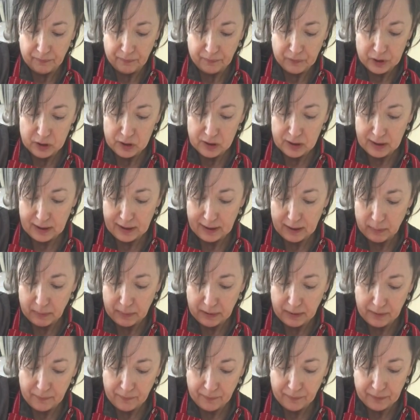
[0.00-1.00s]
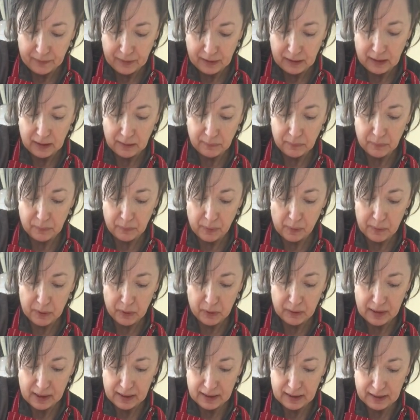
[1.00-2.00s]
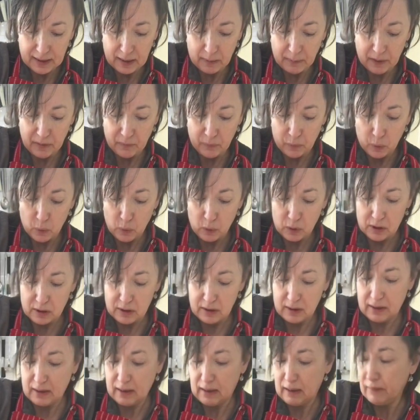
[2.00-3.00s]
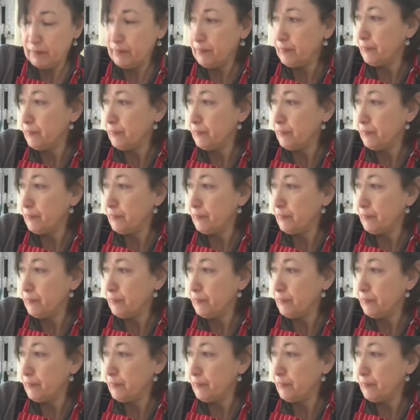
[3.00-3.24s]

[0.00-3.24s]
Just a little bit. And I'm probably going to add a little bit of water to that.